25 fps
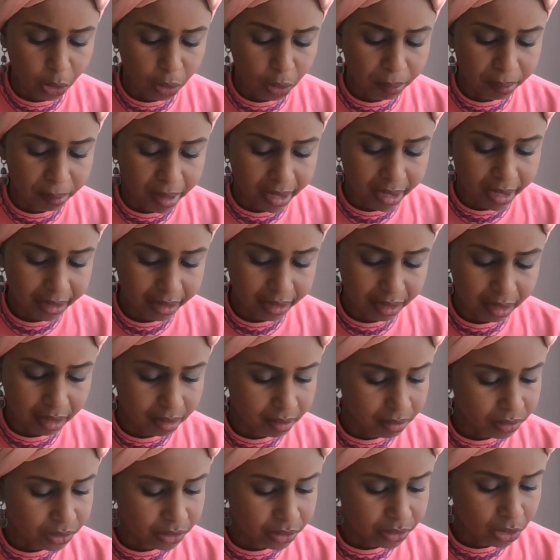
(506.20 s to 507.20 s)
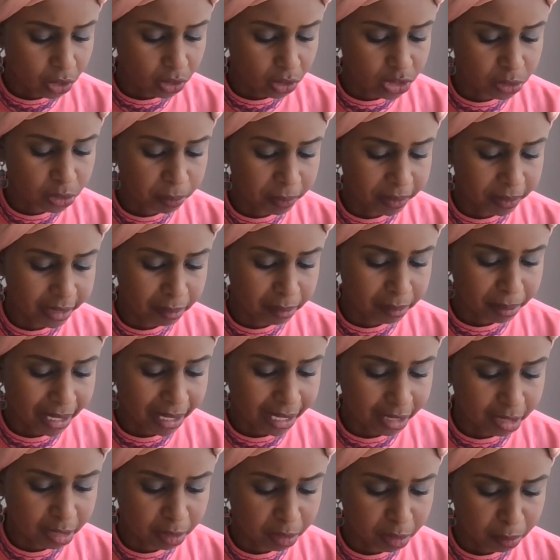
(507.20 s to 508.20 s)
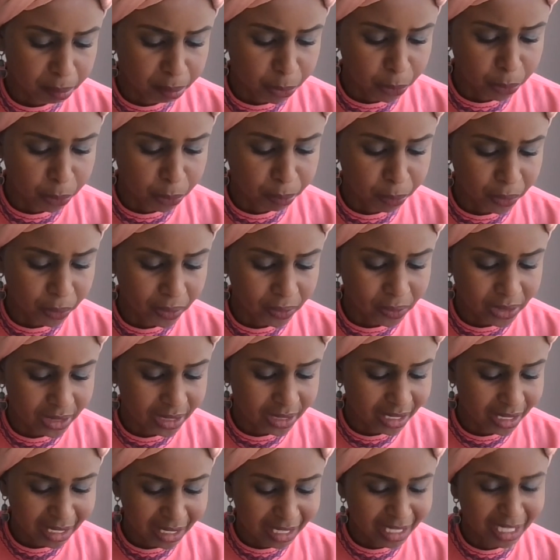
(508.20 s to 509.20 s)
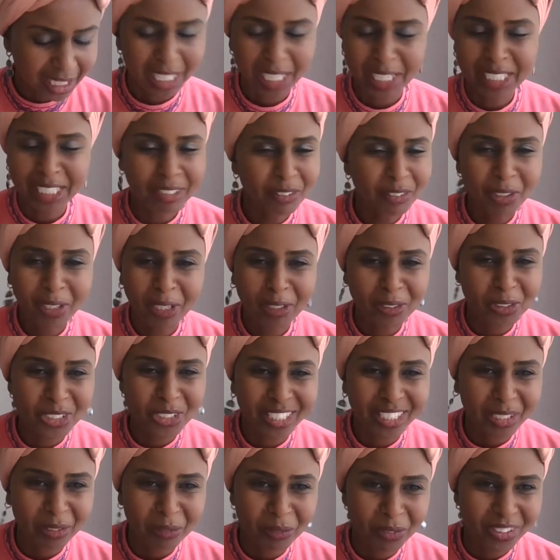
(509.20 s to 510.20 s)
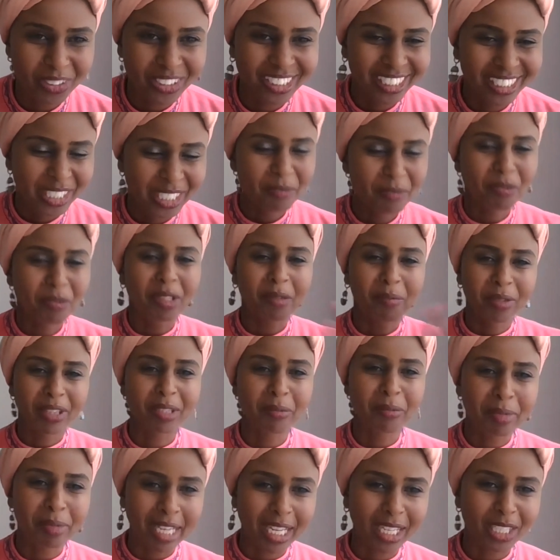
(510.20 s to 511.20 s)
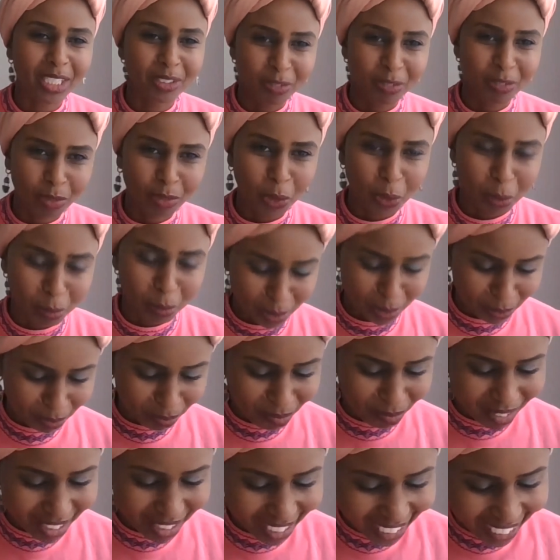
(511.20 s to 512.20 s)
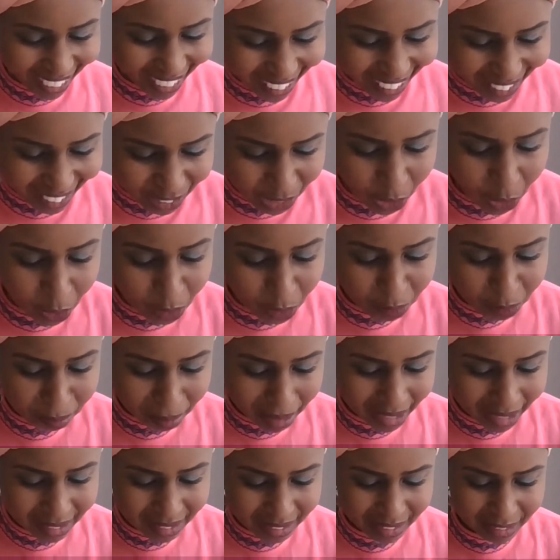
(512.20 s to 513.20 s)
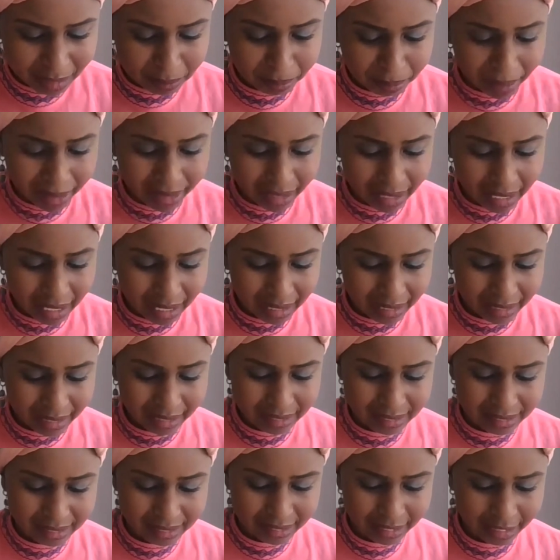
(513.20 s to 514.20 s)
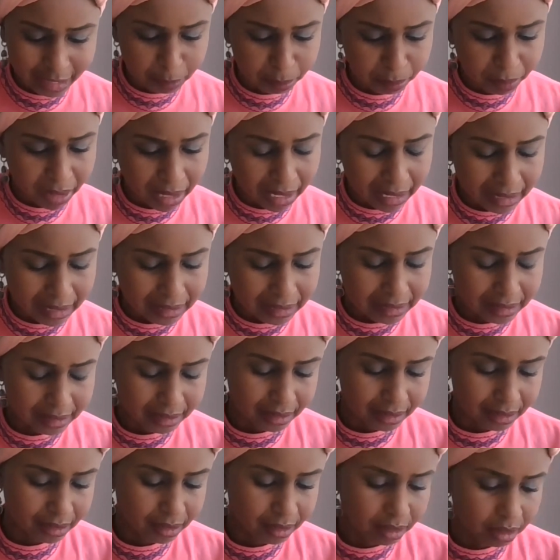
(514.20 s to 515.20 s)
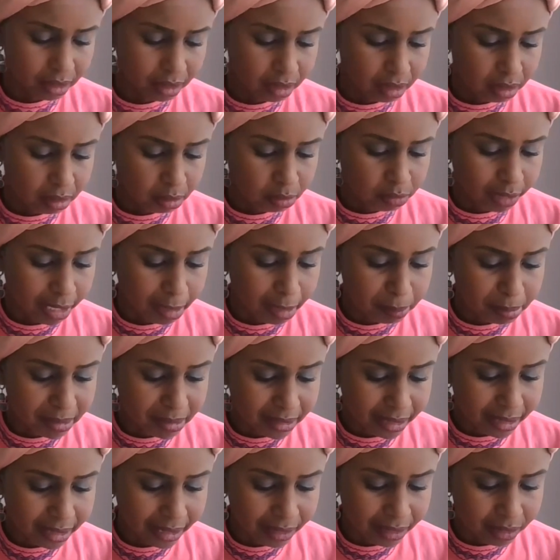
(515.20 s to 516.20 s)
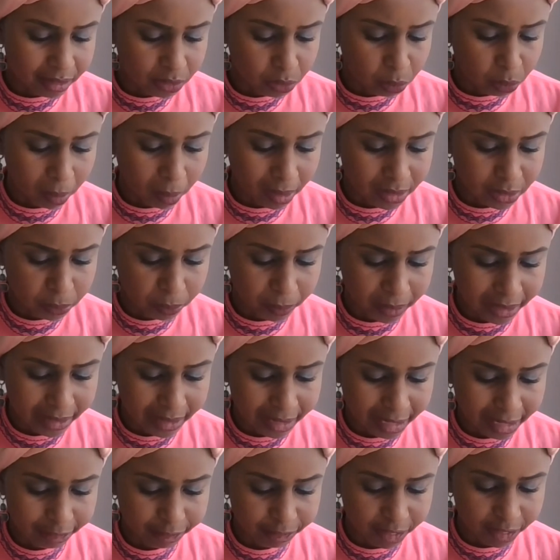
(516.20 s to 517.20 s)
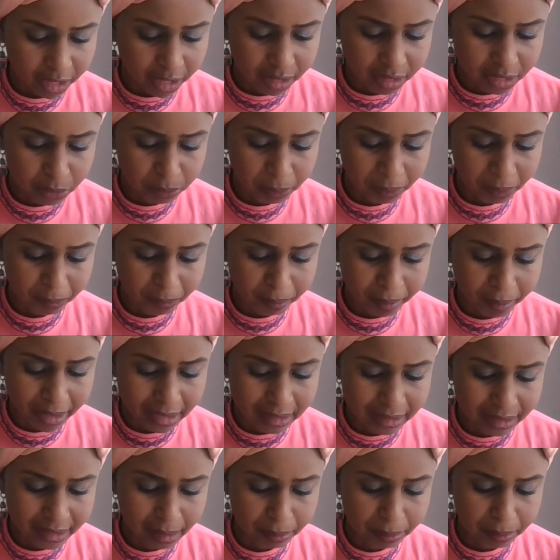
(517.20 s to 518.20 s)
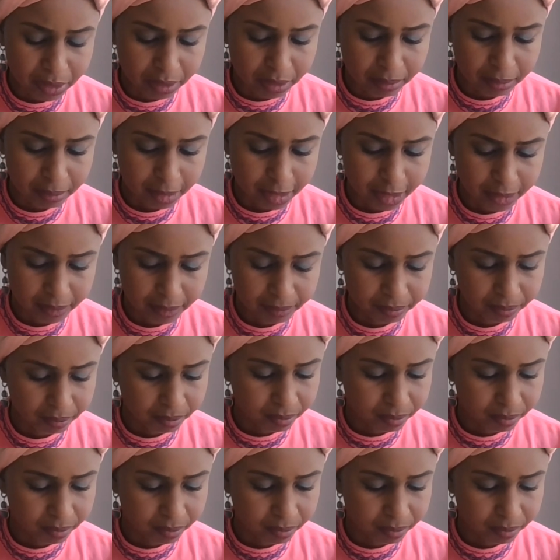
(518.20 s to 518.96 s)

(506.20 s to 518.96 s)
Omani girls lost within black boobies. I never know how to say that word, but the black robes. Long plaited Banyali and Sikh brides. Grape-skinned Waswahili flirts with pierced septums.